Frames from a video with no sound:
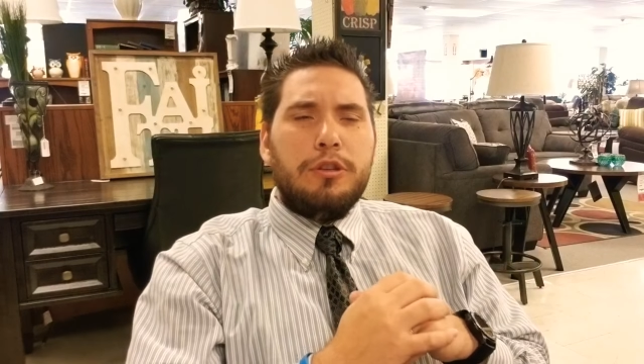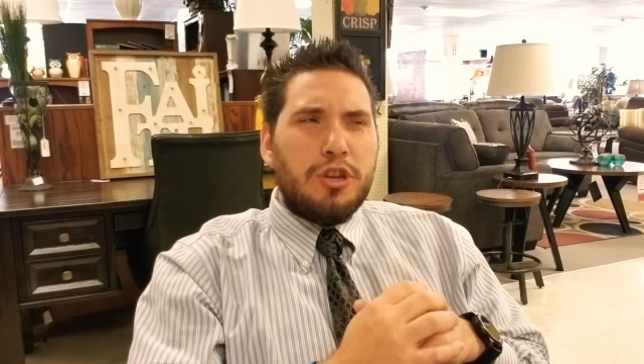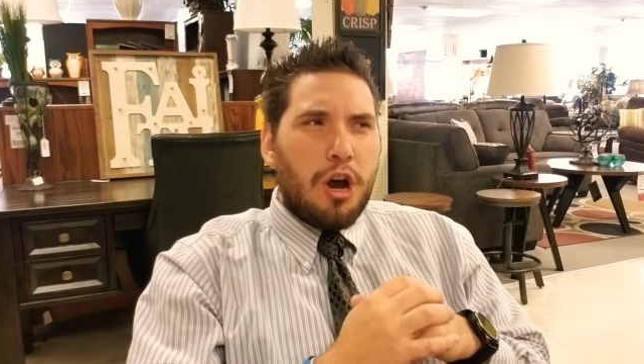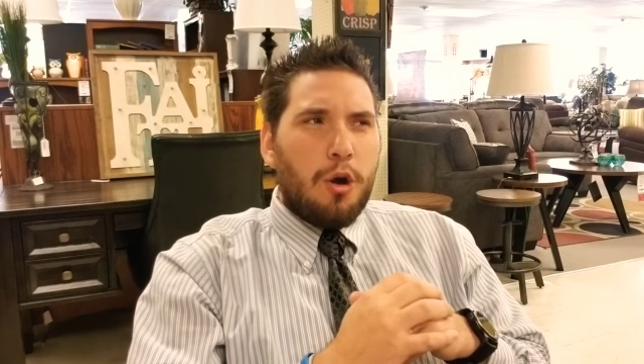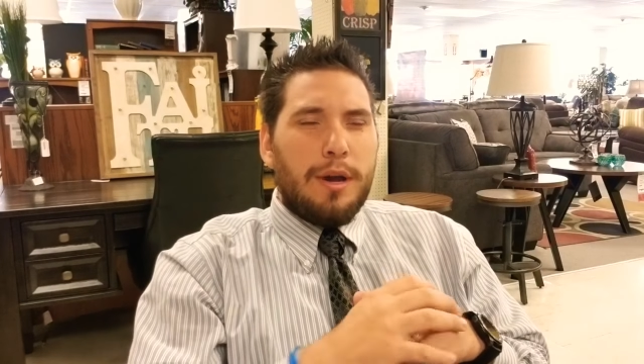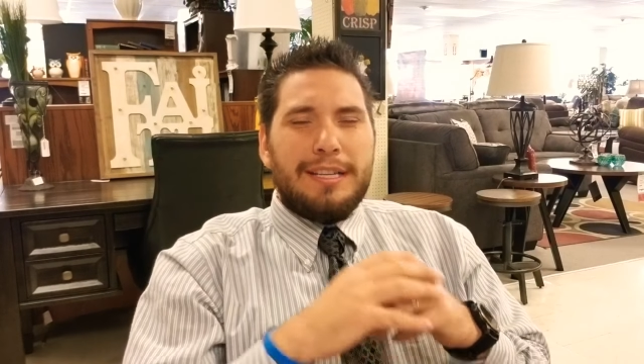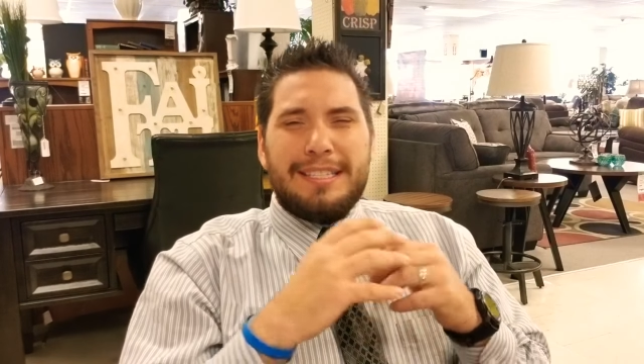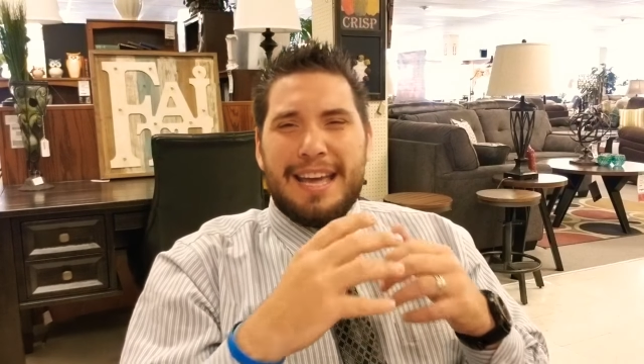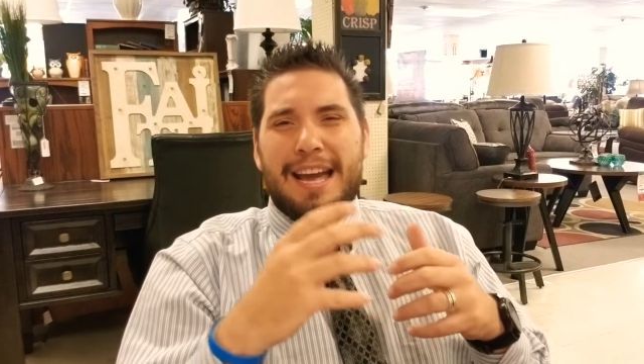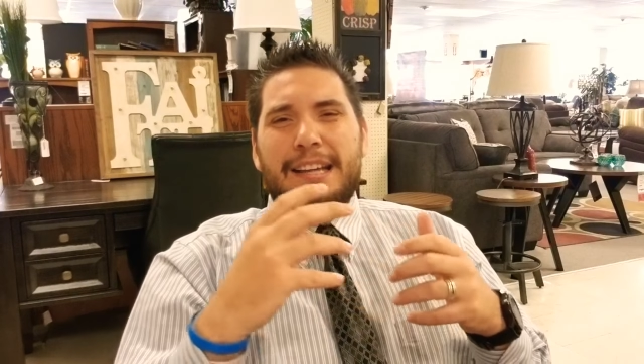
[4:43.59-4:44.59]
know
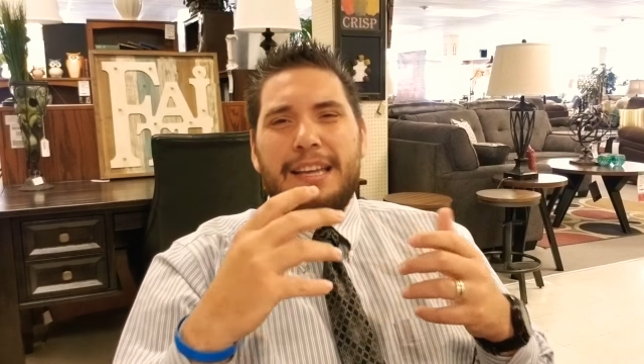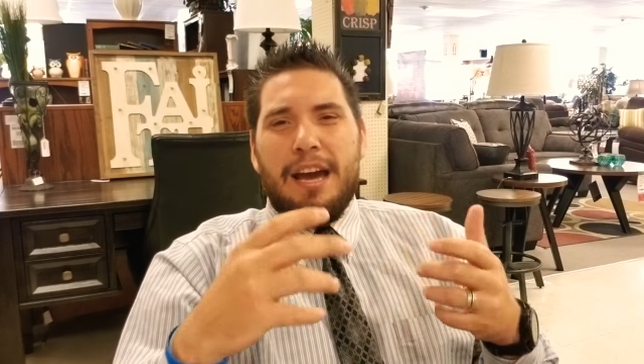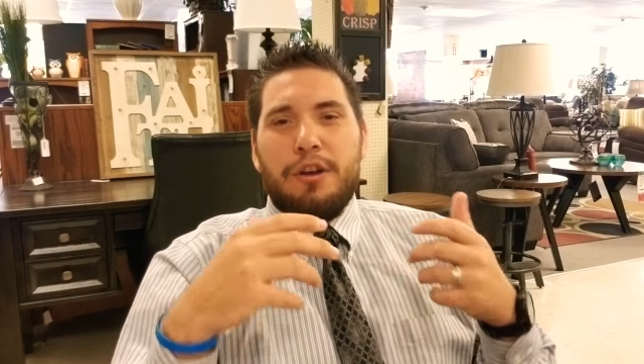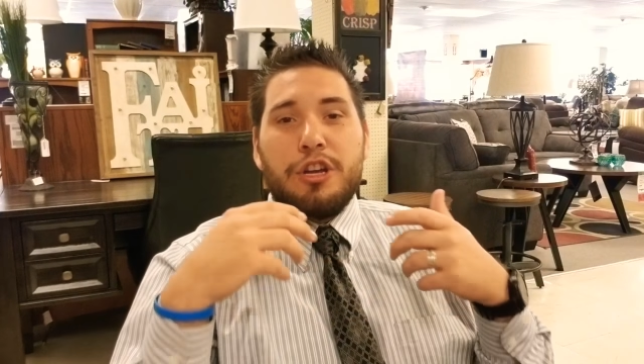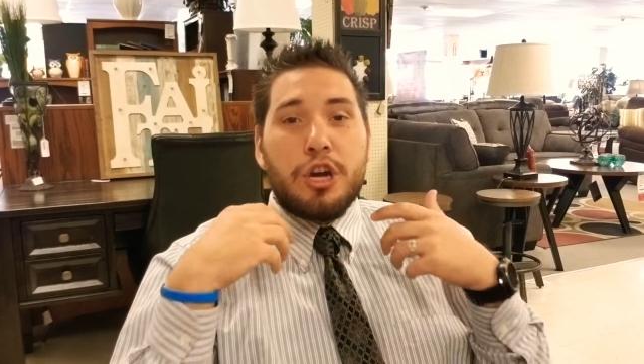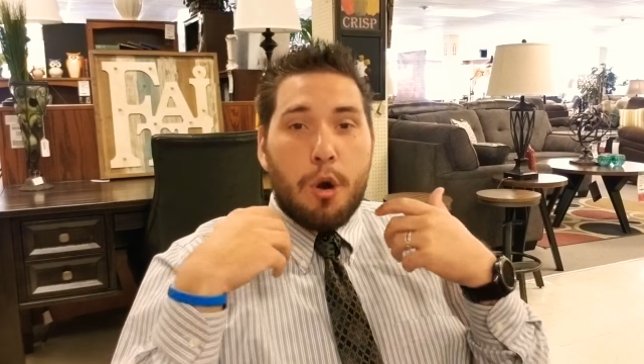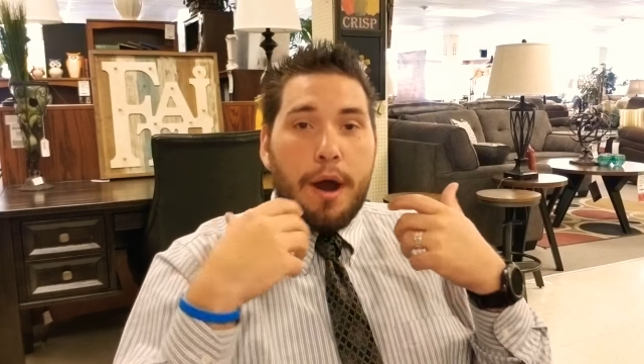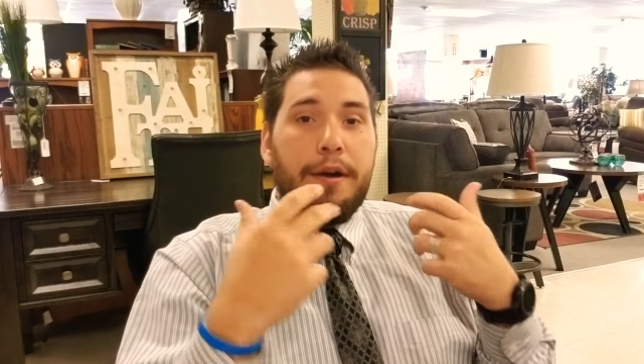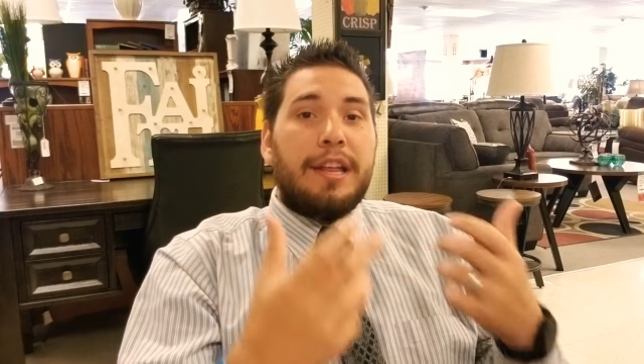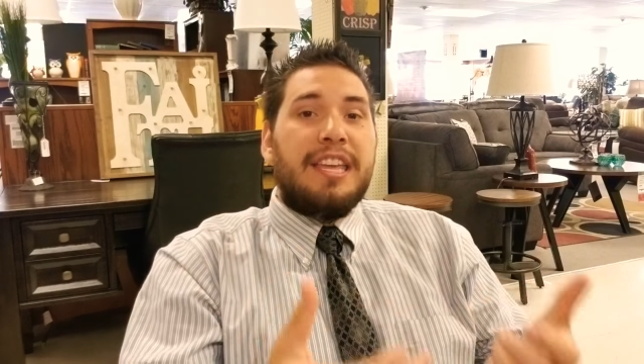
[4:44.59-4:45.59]
exactly how to go
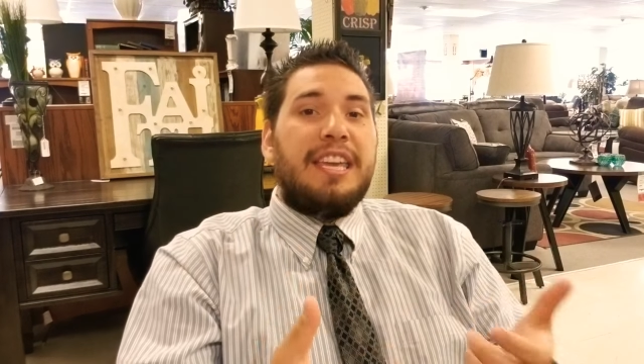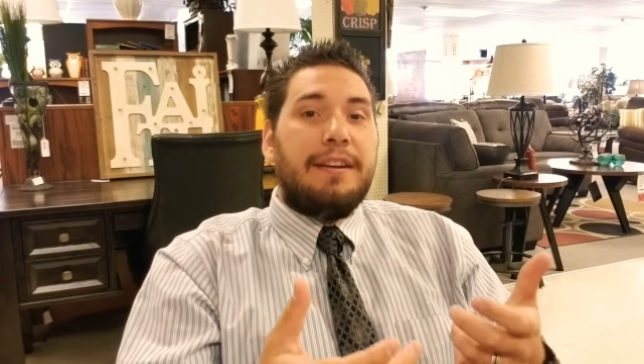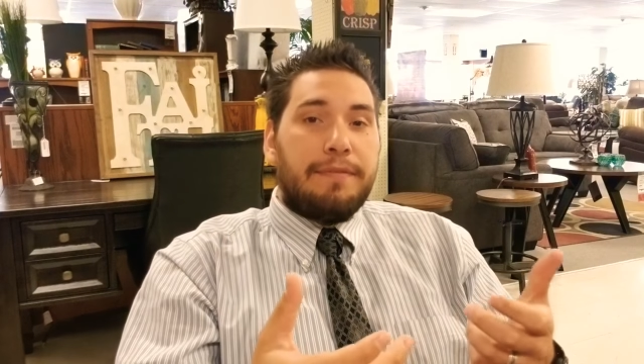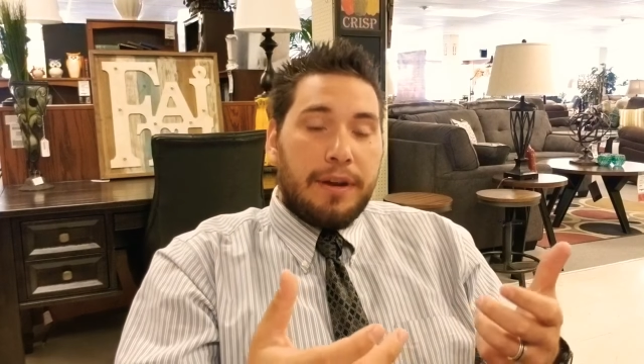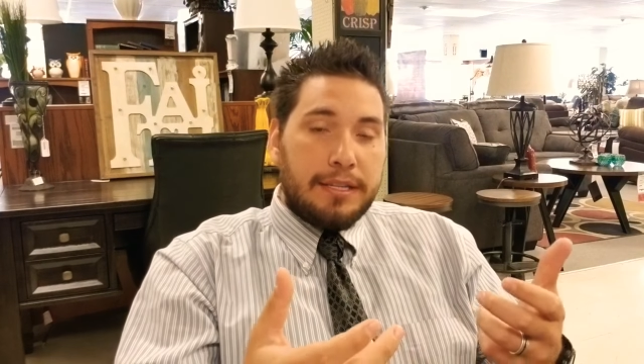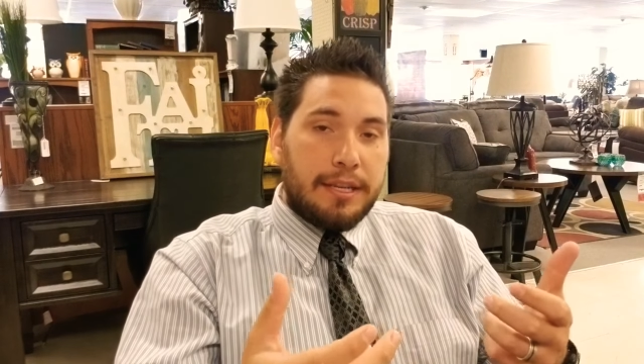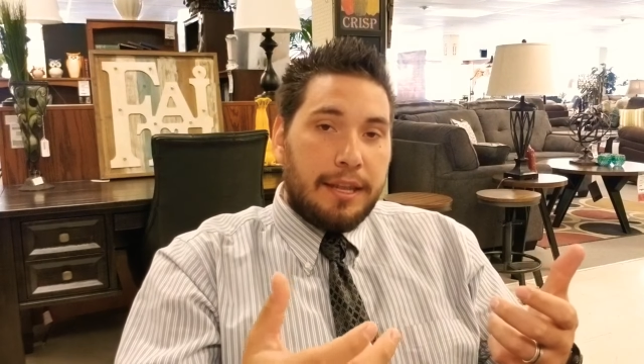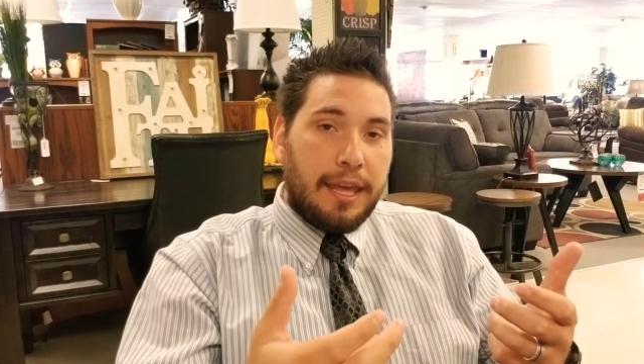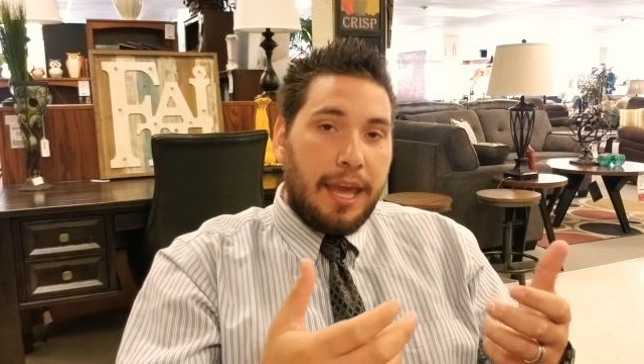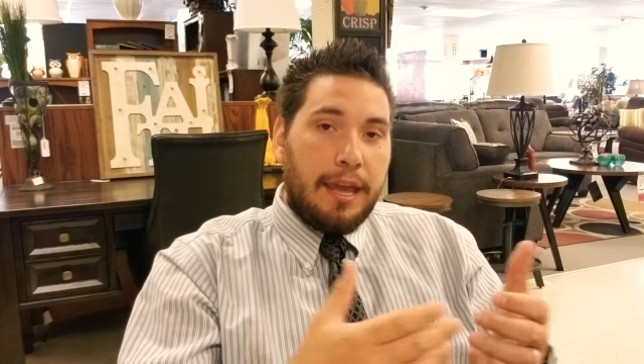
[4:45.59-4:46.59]
out and get friends in
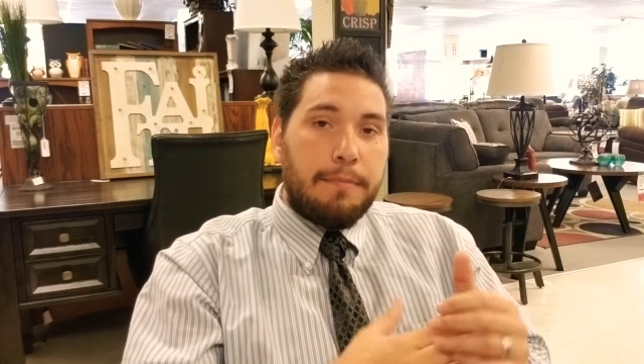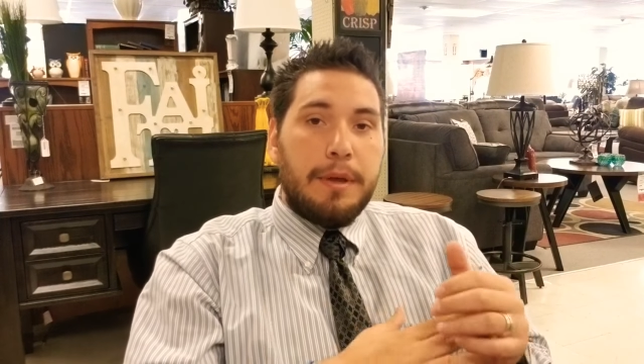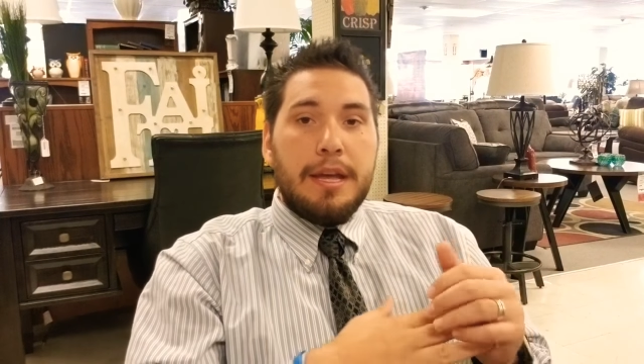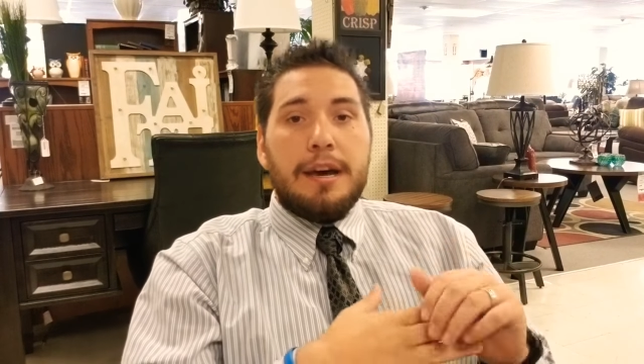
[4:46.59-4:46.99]
the game.